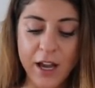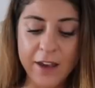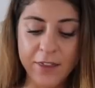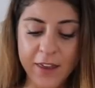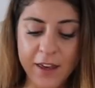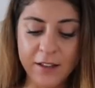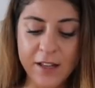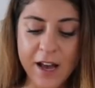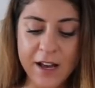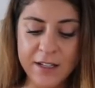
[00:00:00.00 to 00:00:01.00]
I think
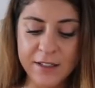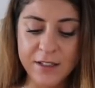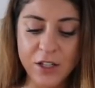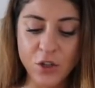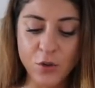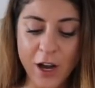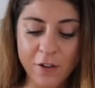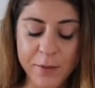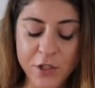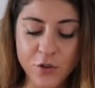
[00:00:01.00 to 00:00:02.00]
that you
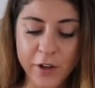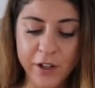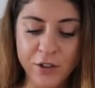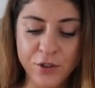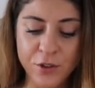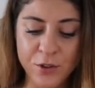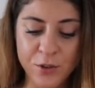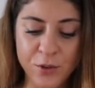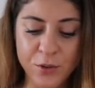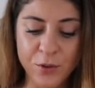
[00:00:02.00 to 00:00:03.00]
have been trying
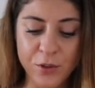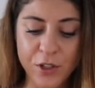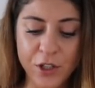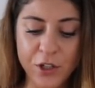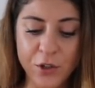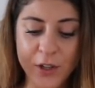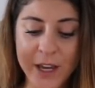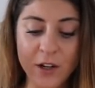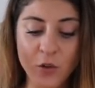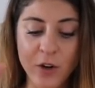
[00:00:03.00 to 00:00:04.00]
to, you know,
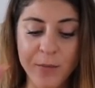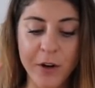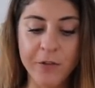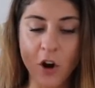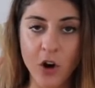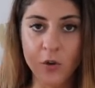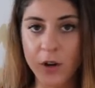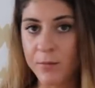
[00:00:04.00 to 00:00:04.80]
get a grip of your own